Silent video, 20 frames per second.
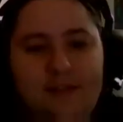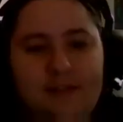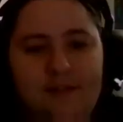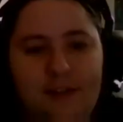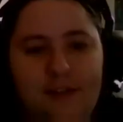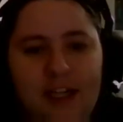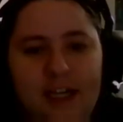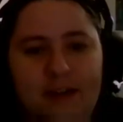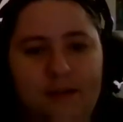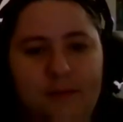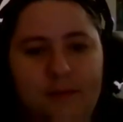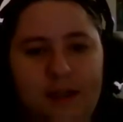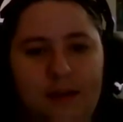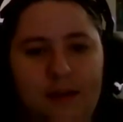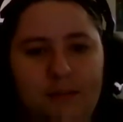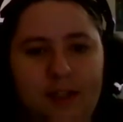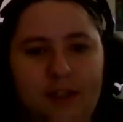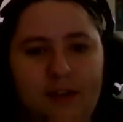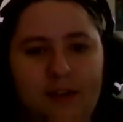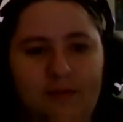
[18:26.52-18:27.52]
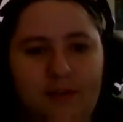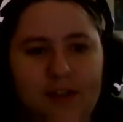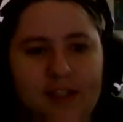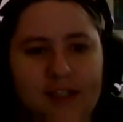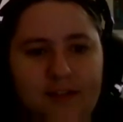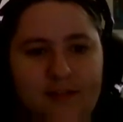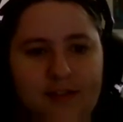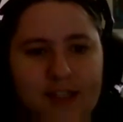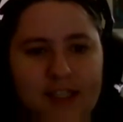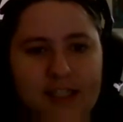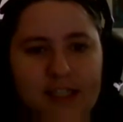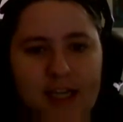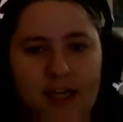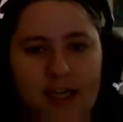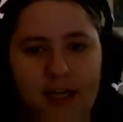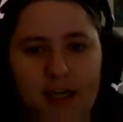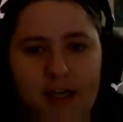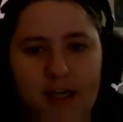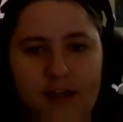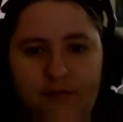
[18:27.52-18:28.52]
forget it when I'm looking for stuff to
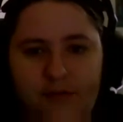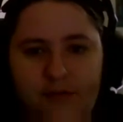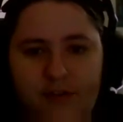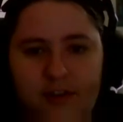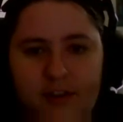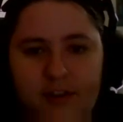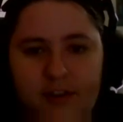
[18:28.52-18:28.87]
sign off.